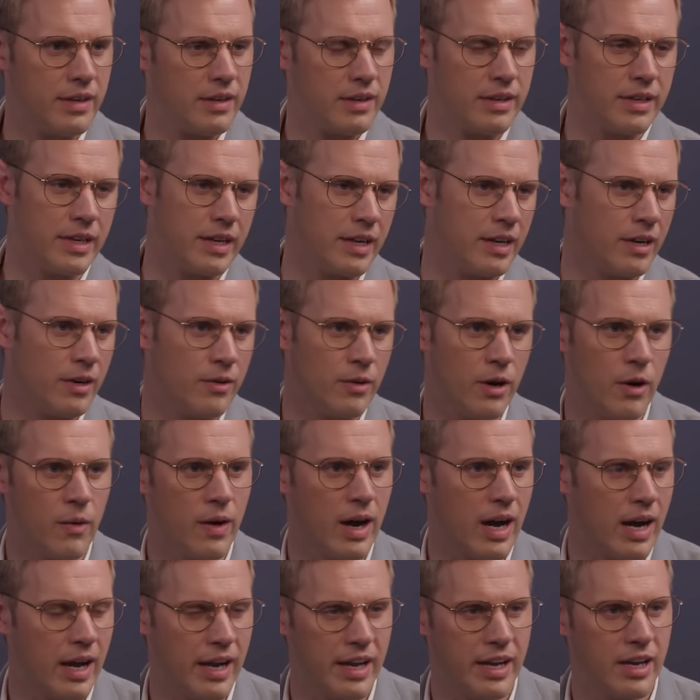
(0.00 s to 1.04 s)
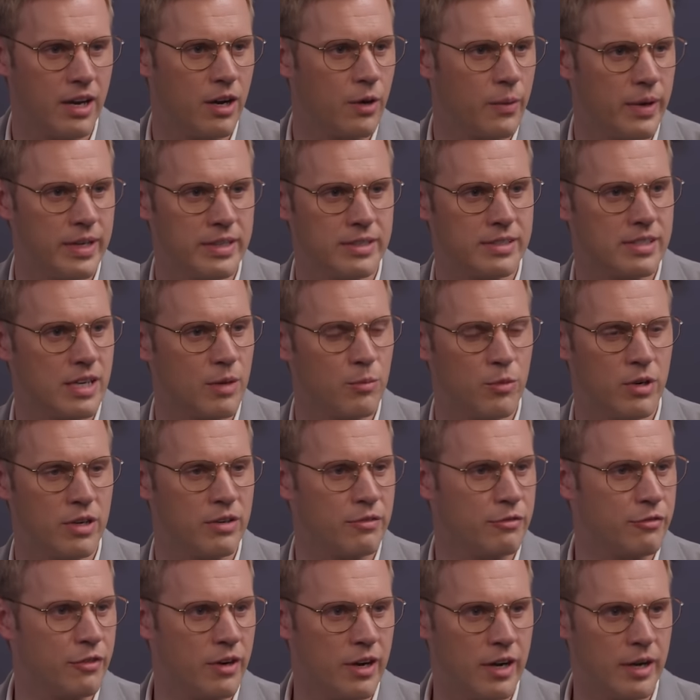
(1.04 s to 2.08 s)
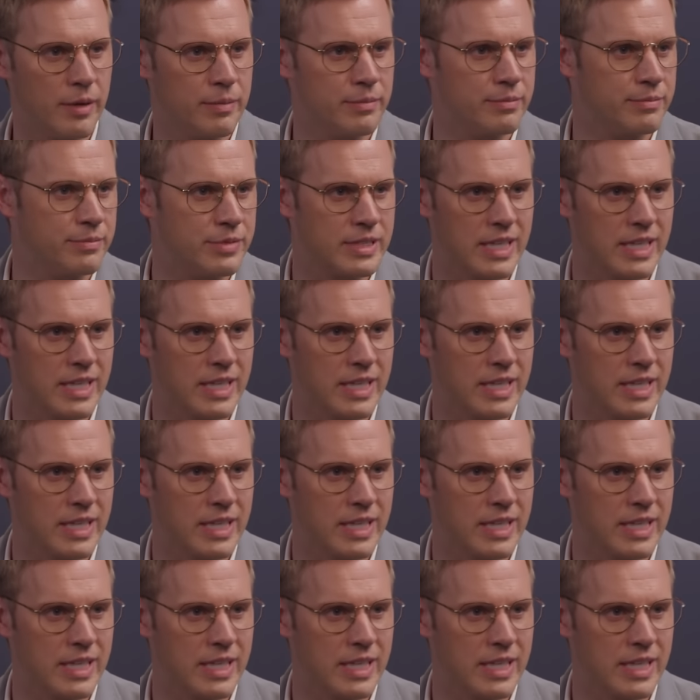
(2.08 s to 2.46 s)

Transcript: you know, Ohio and someone from